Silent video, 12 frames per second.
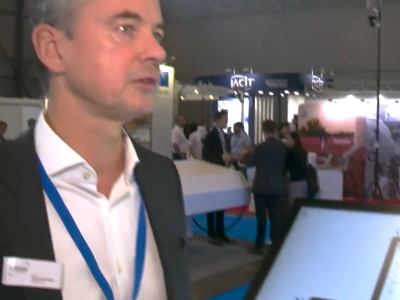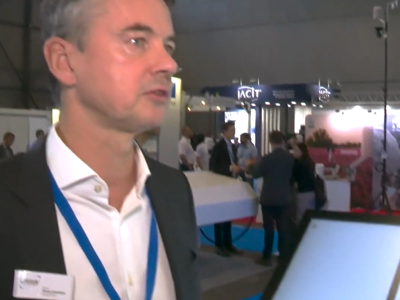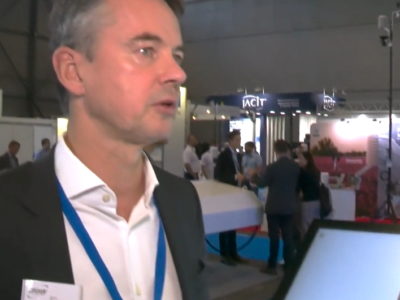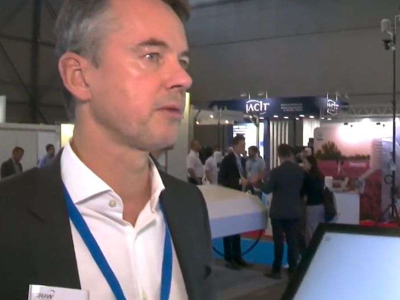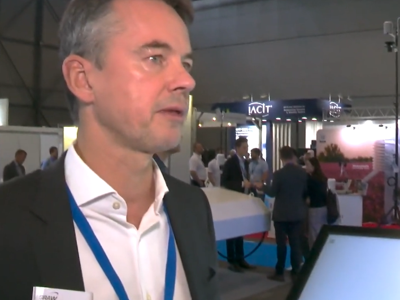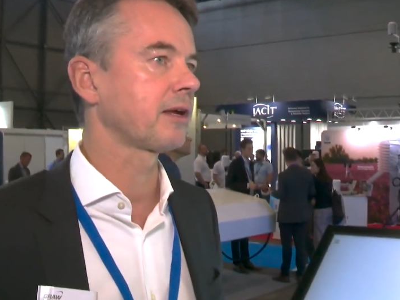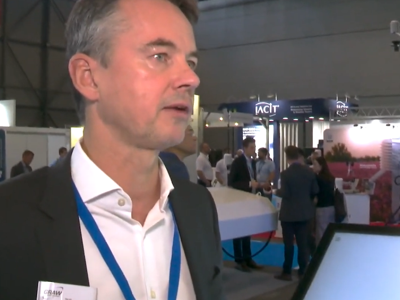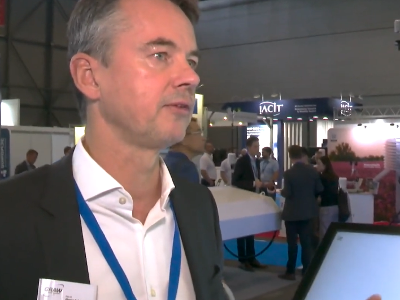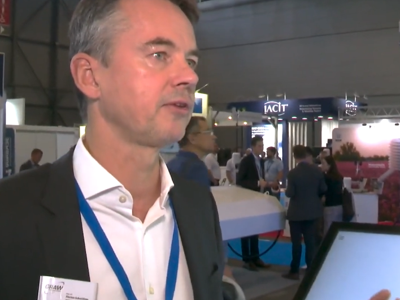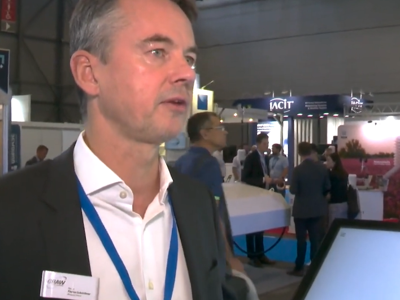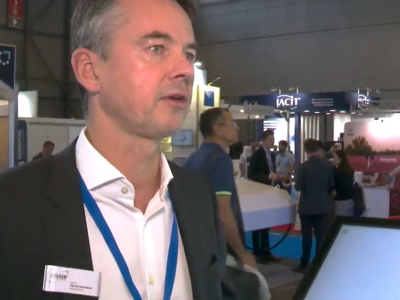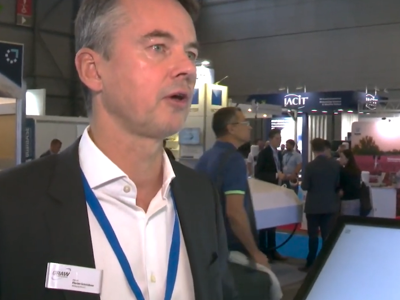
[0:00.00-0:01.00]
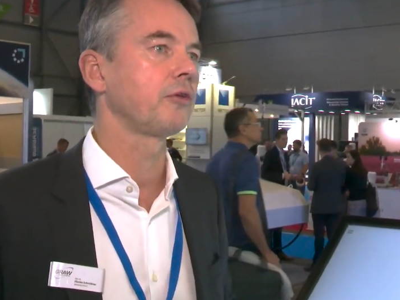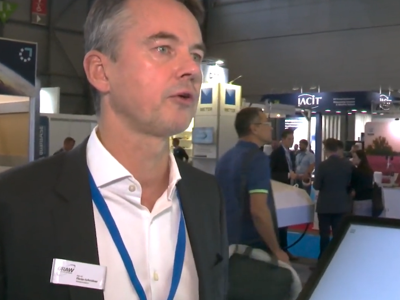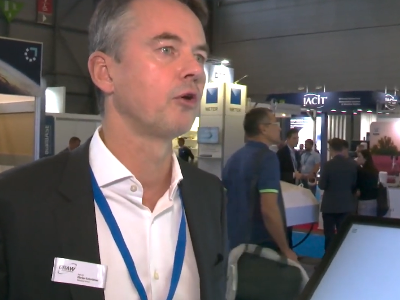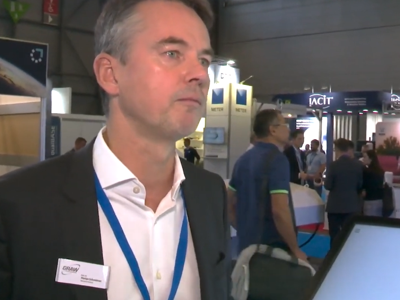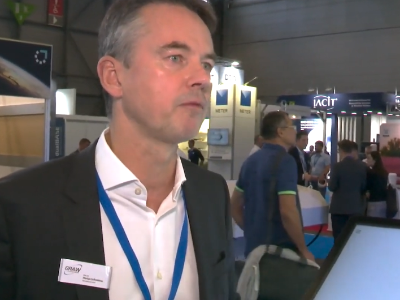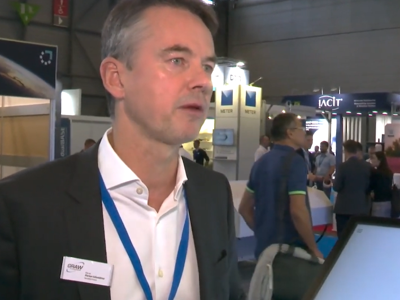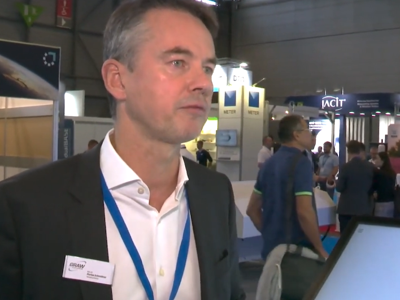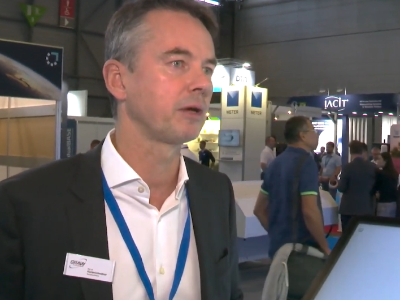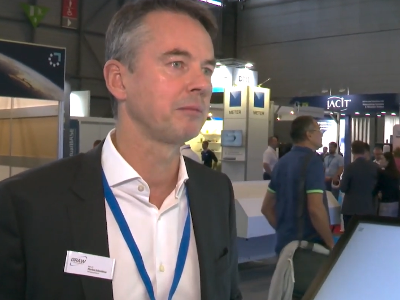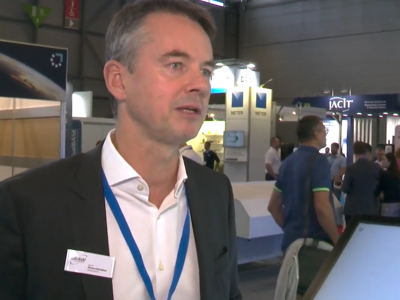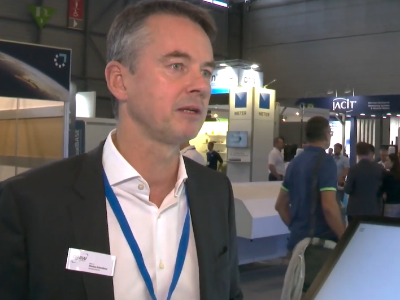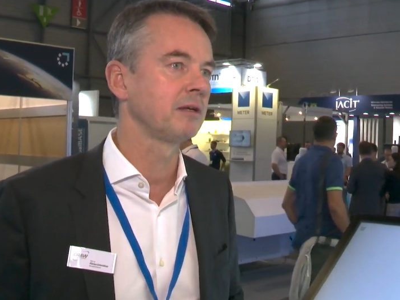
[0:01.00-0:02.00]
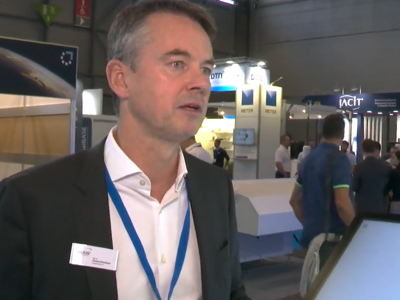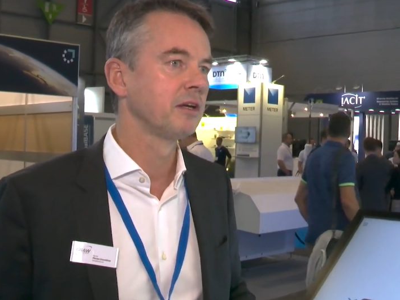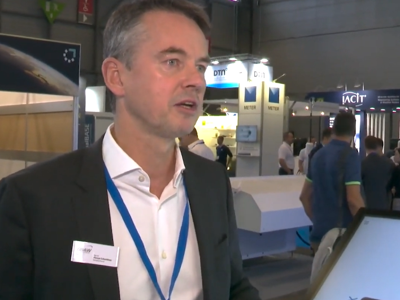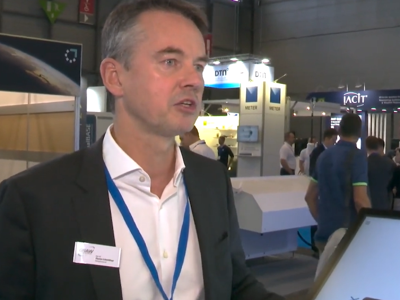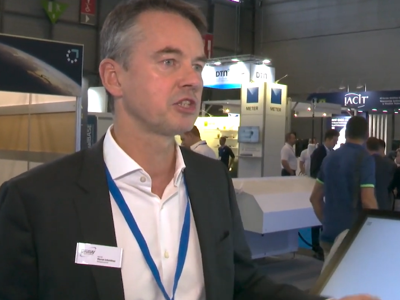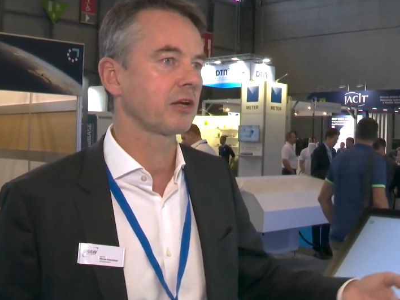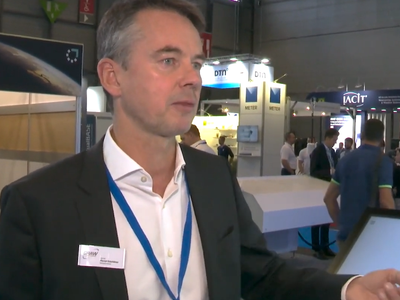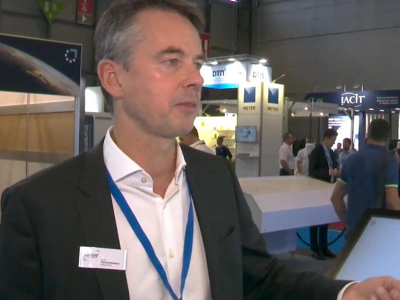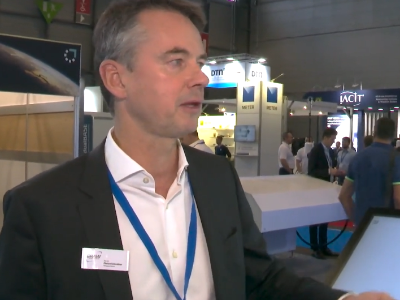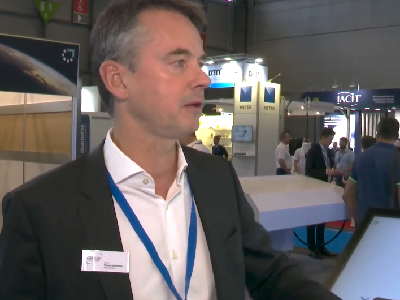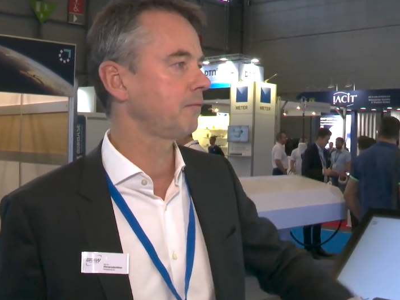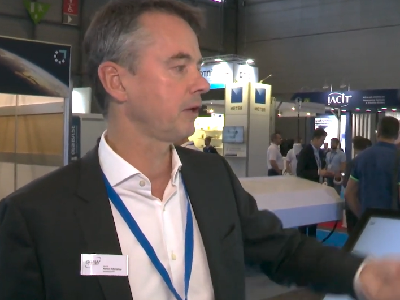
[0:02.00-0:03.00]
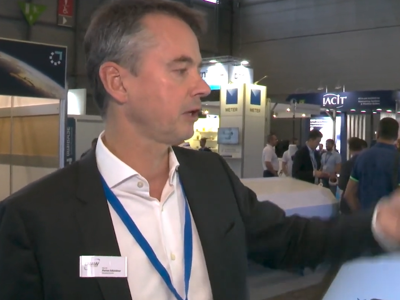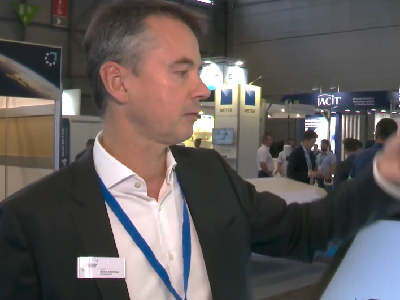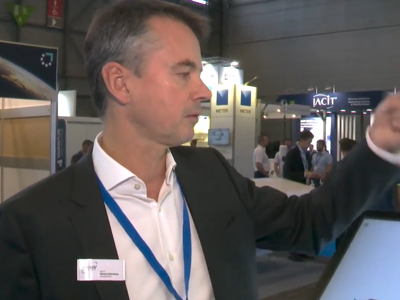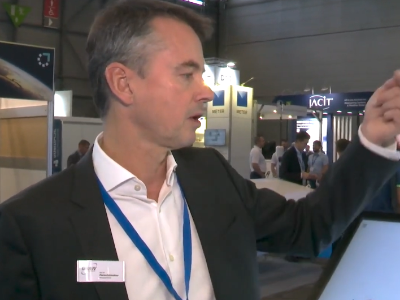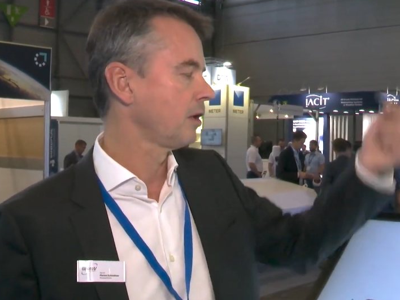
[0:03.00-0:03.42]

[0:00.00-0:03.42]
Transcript: so they can sit at home with their family and check in the evening.